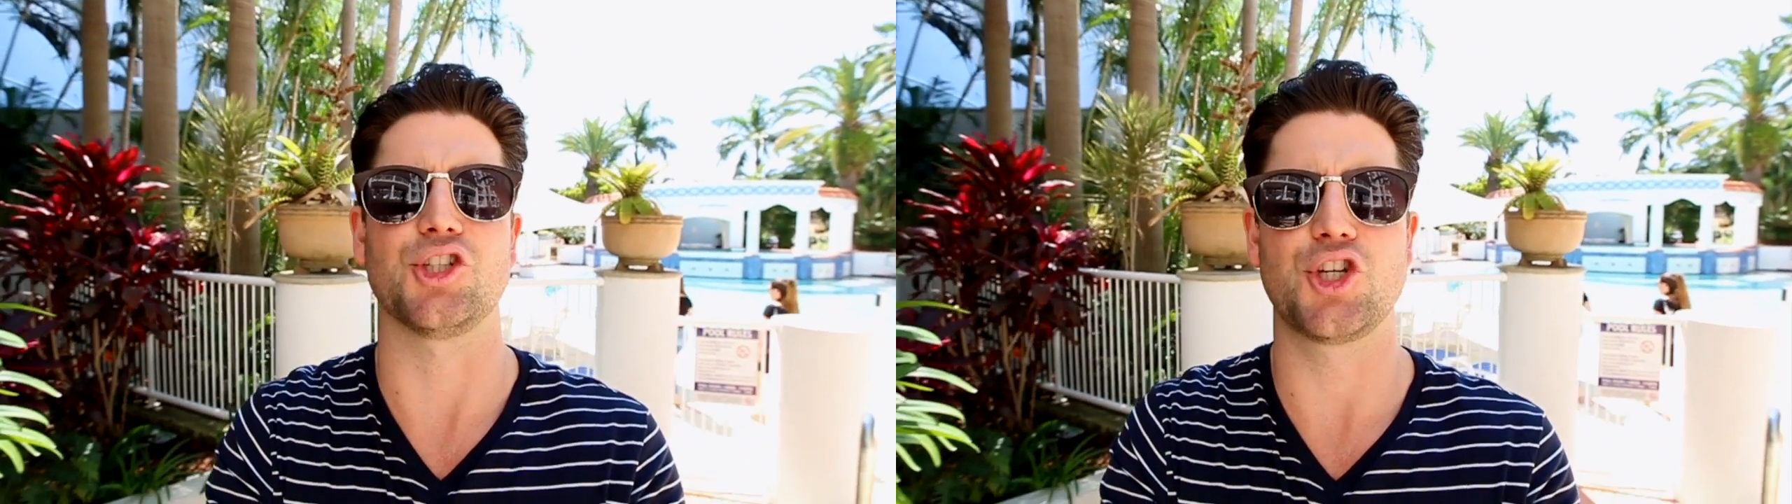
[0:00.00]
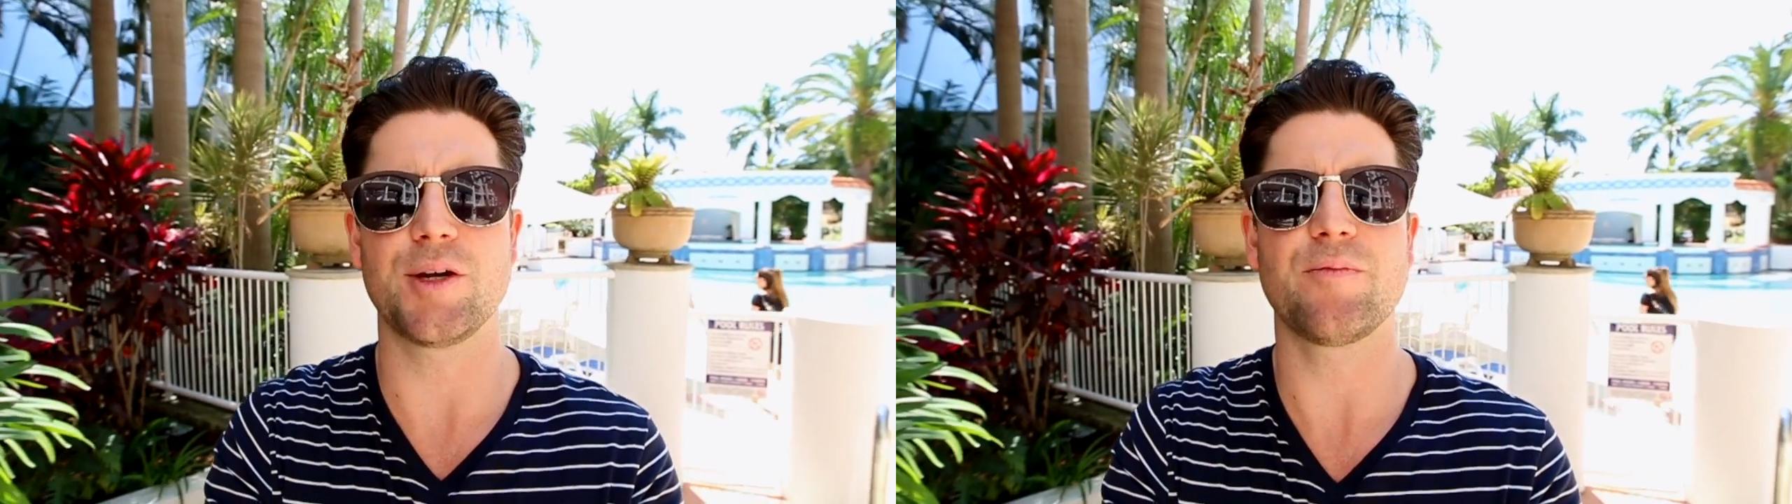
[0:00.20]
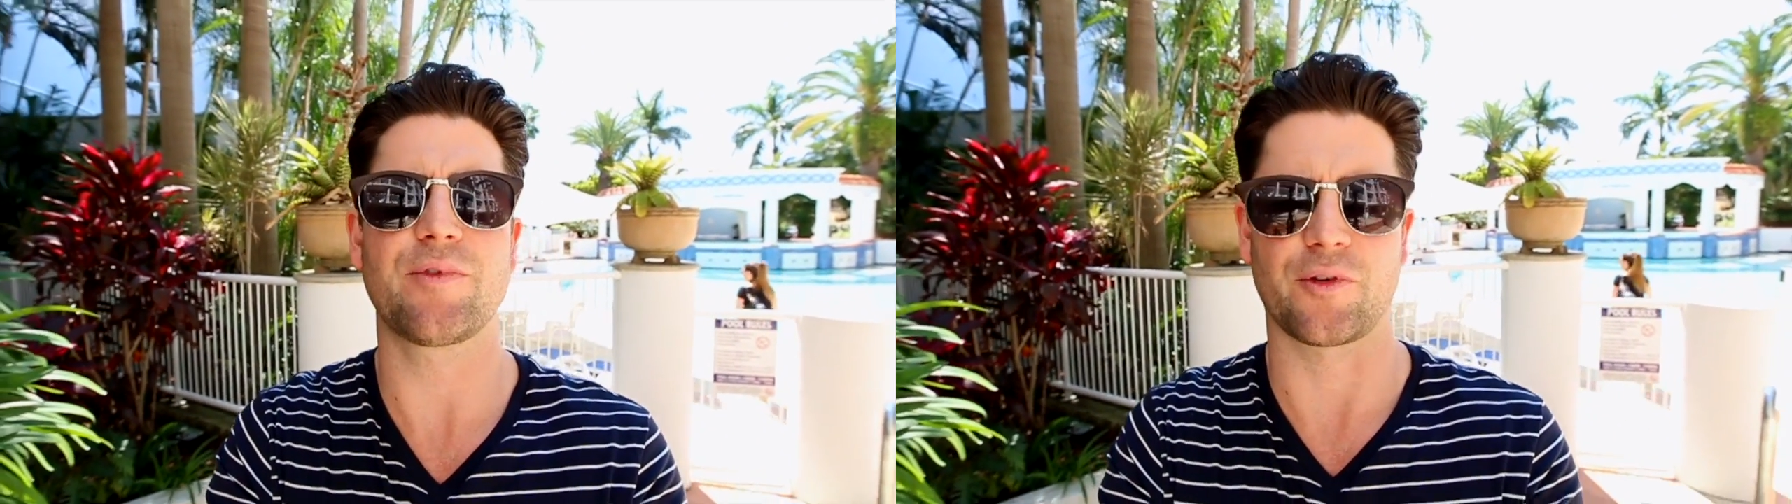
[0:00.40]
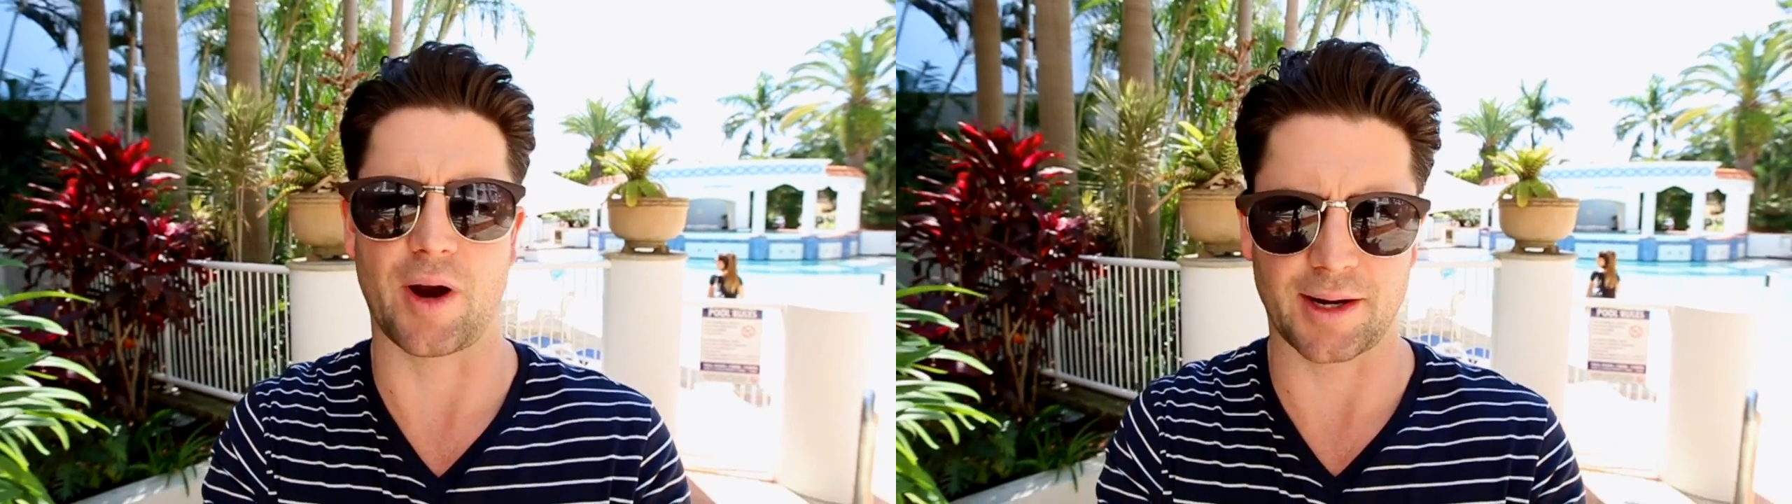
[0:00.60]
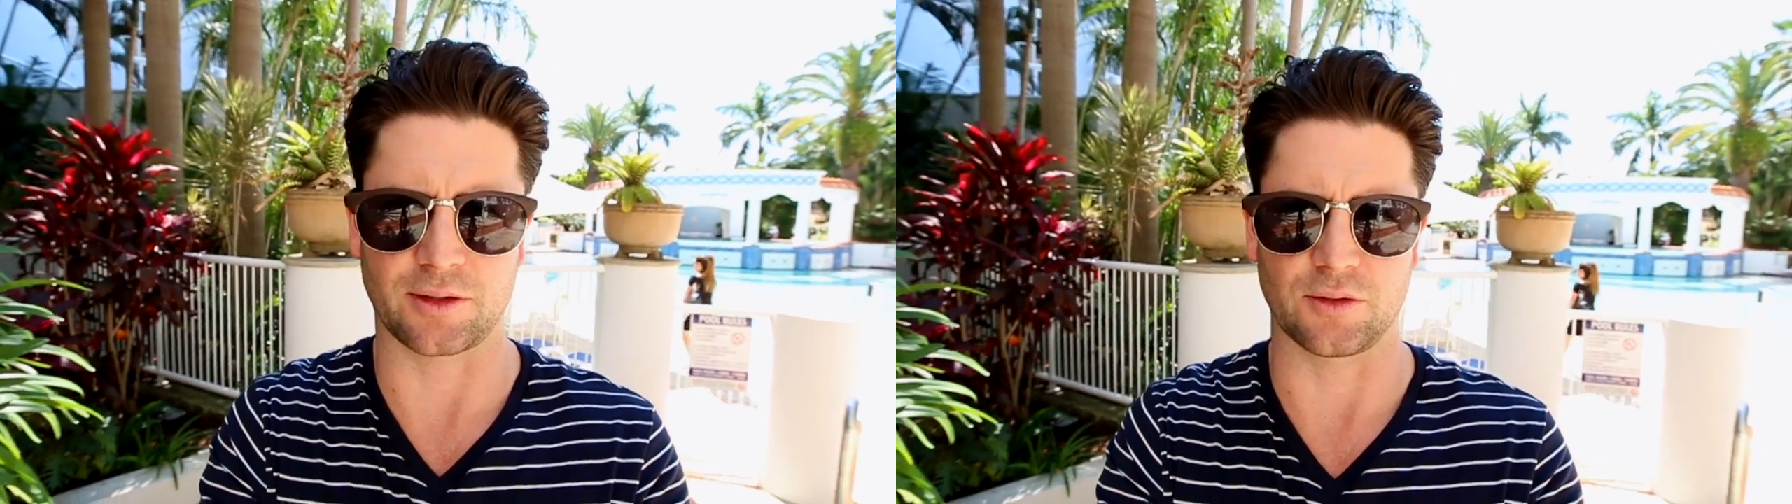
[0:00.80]
gym for
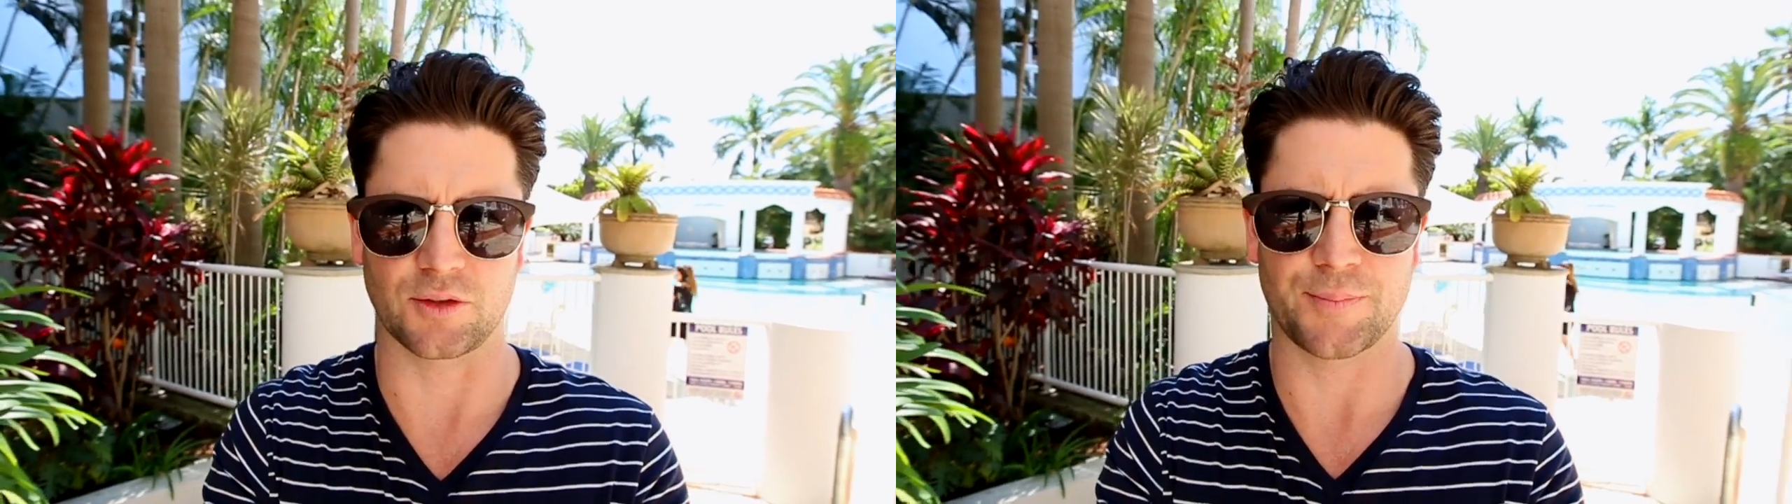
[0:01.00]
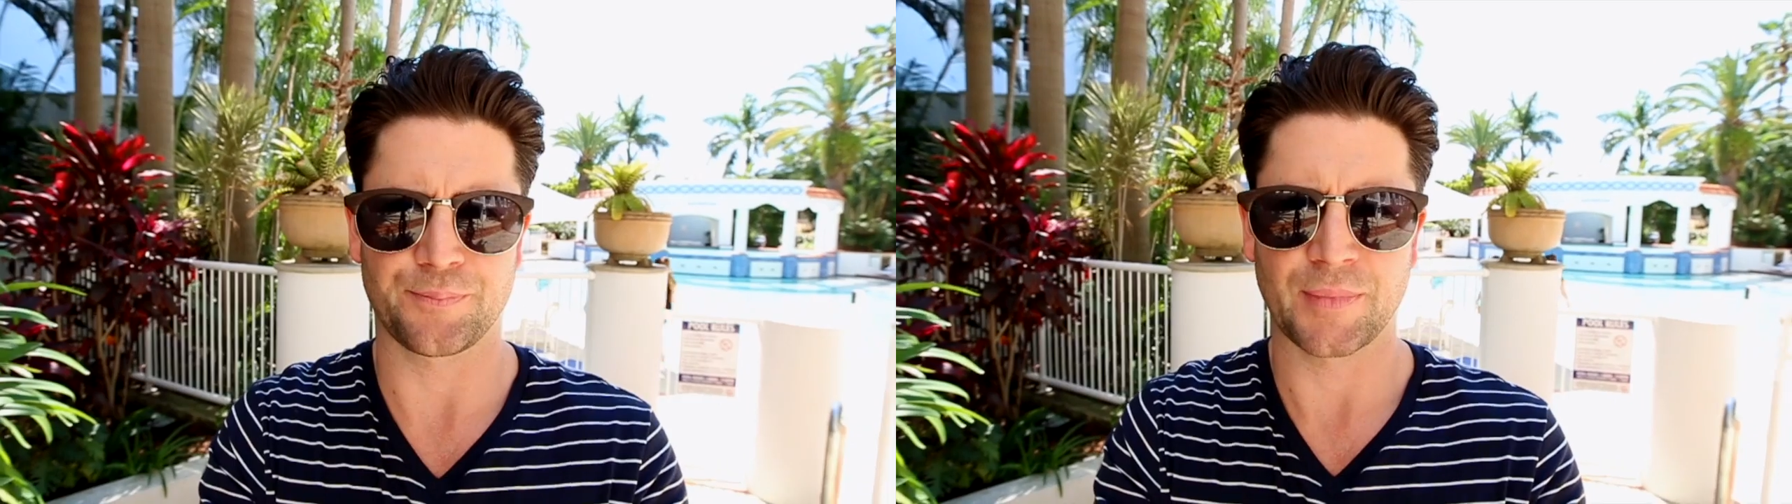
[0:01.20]
actors.